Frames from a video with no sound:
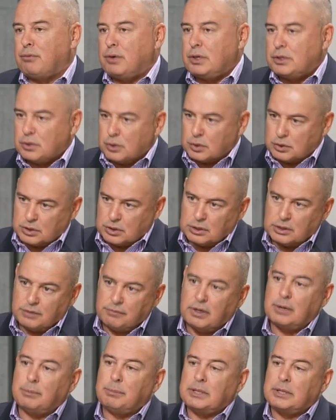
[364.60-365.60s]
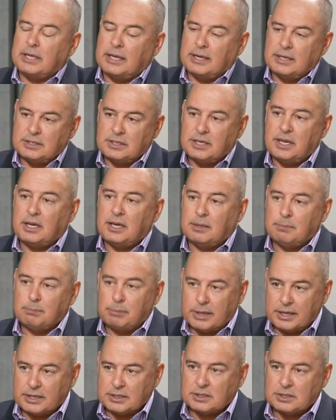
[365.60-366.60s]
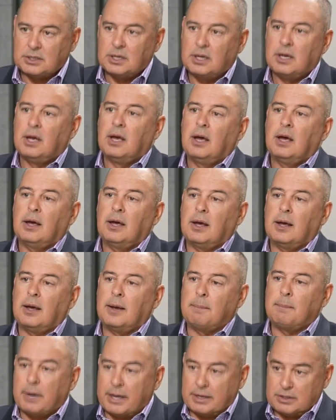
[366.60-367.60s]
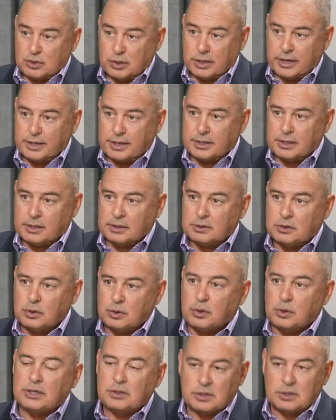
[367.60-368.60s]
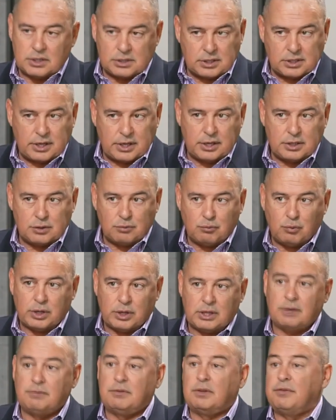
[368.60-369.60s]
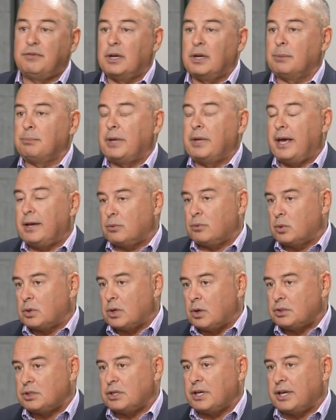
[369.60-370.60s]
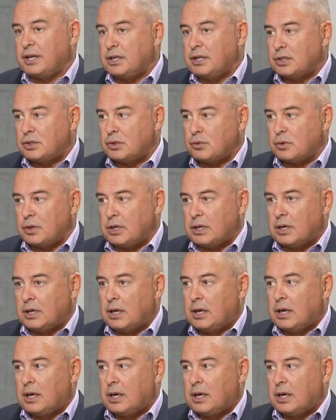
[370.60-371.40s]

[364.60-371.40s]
of research and development that has taken place by China to get to the stage of where they've developed aquaculture industry